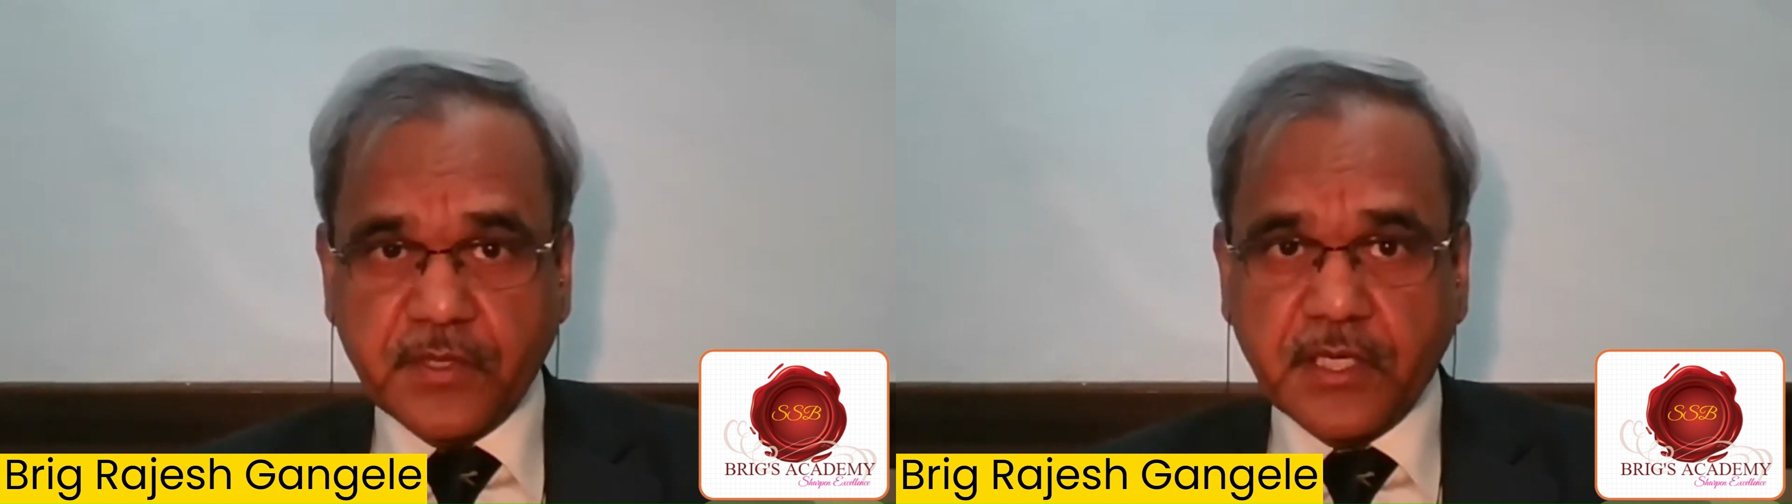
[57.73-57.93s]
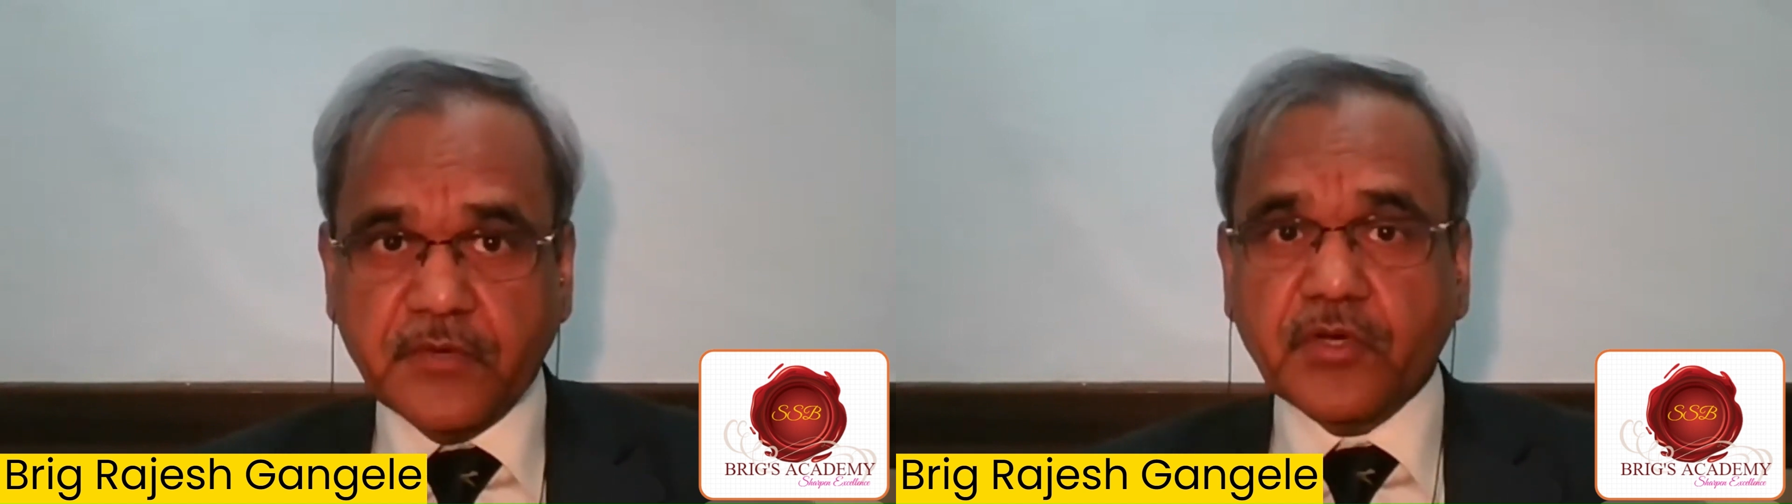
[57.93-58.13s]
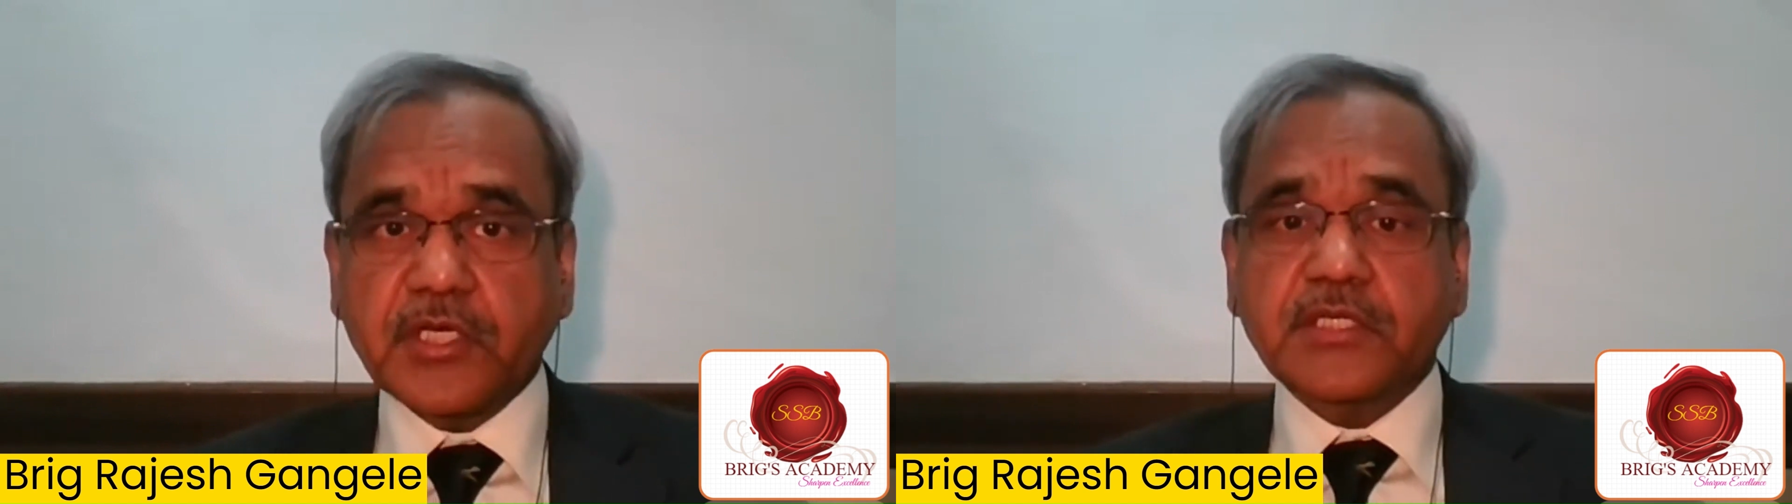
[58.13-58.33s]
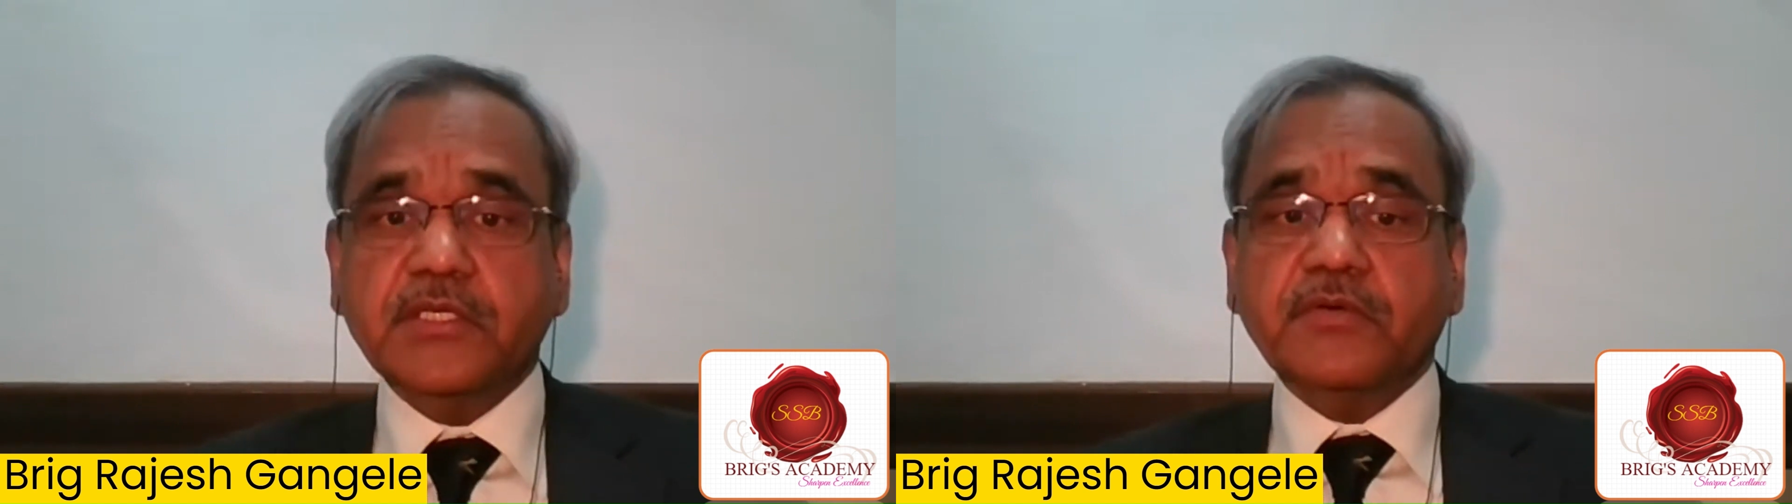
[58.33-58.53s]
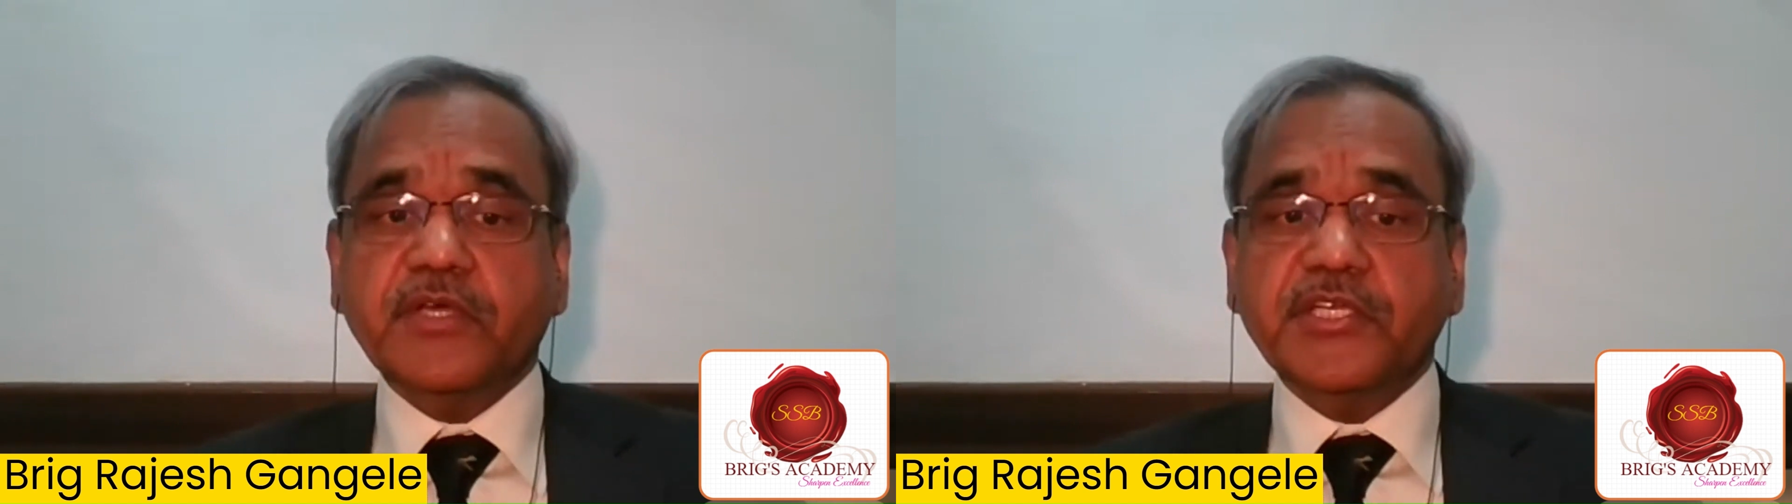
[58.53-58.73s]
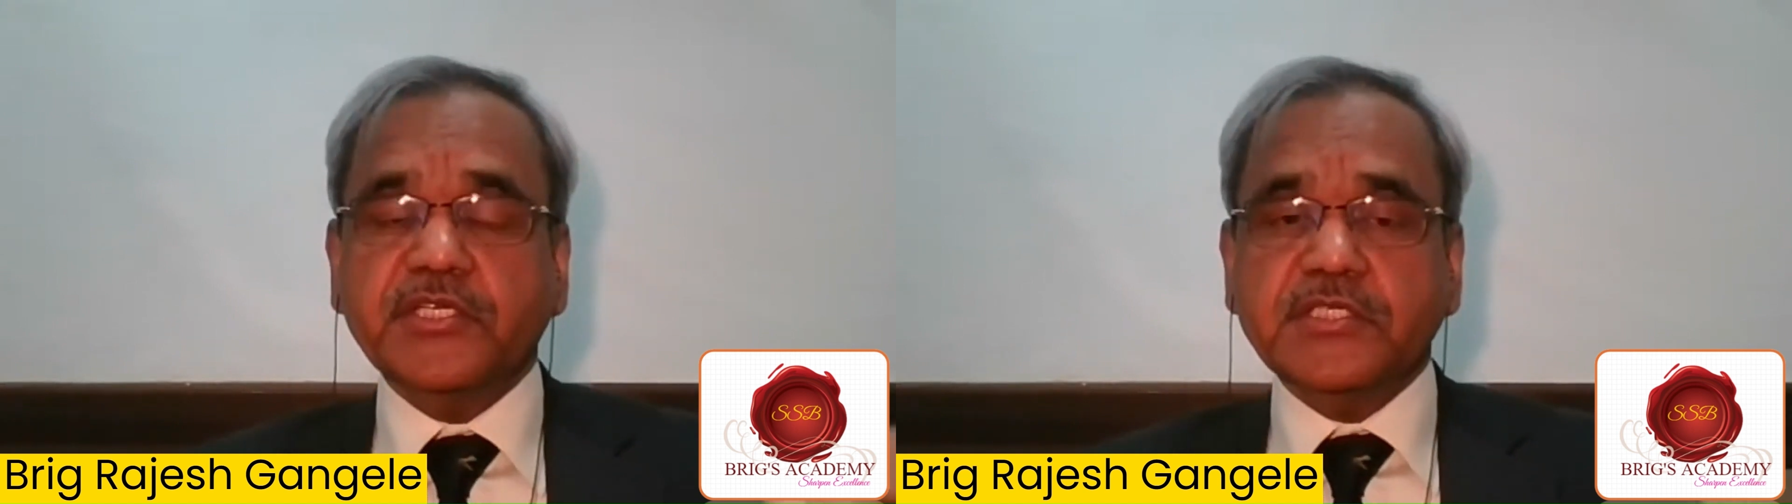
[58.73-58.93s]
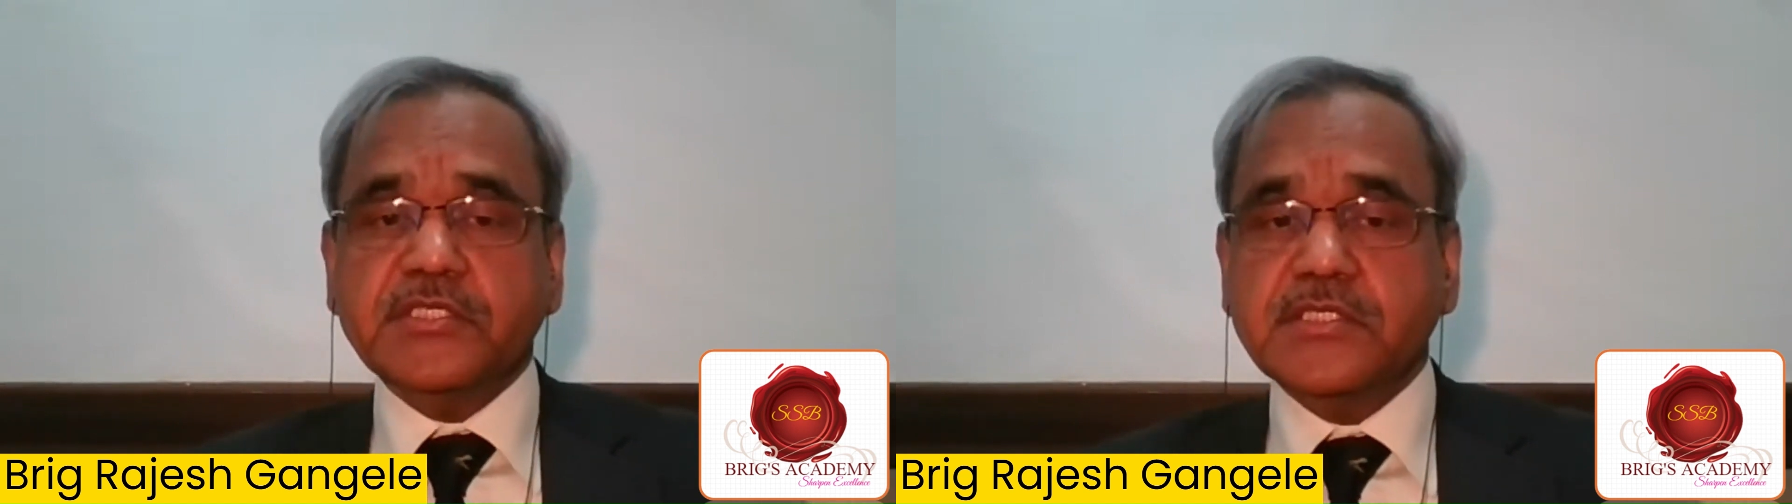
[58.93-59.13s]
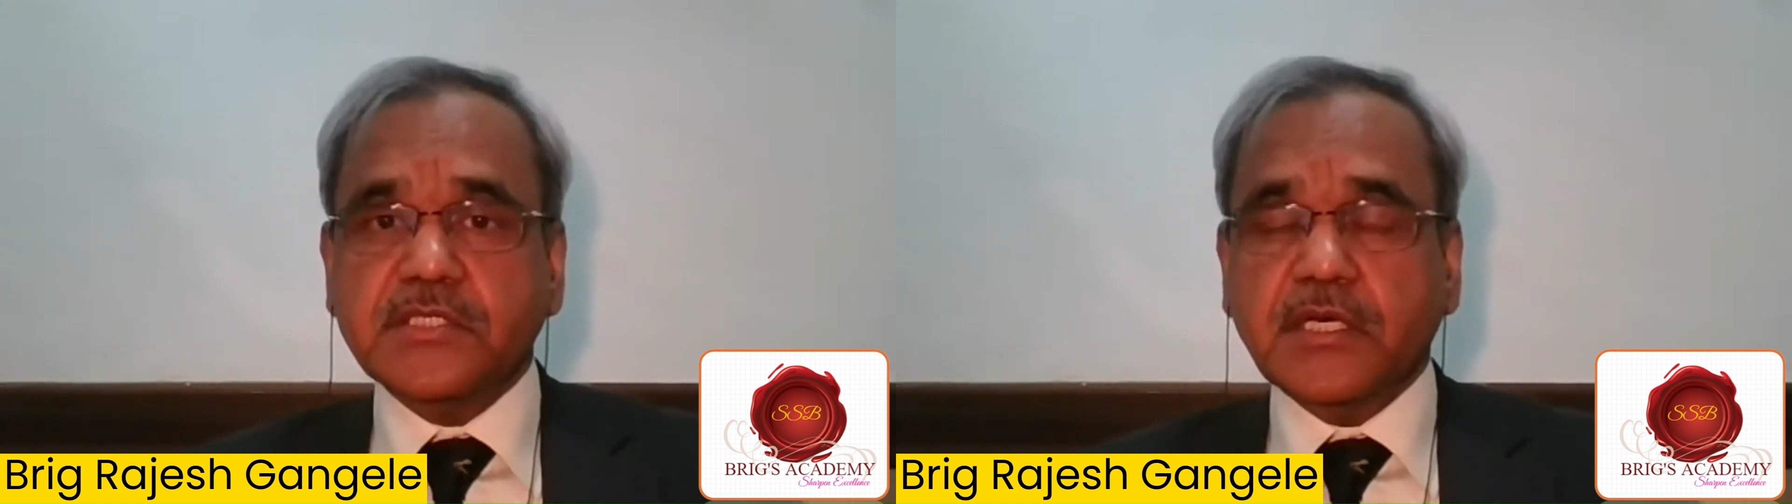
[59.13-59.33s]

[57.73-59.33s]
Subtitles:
Or what are the questions,